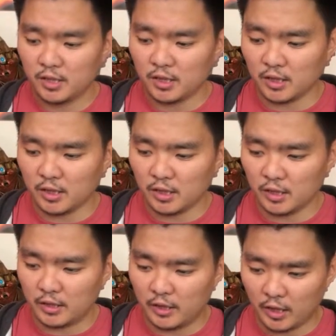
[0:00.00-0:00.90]

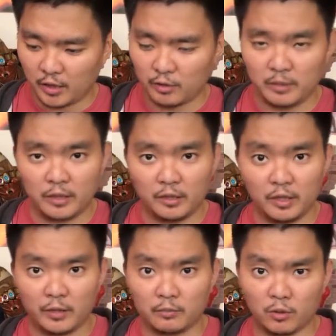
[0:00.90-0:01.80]
and the Iron Man and the
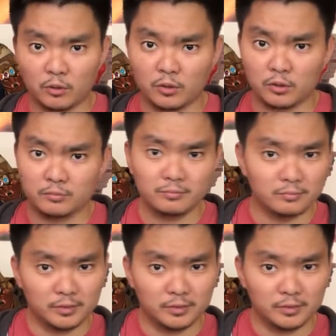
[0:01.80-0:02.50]
Ironmonger,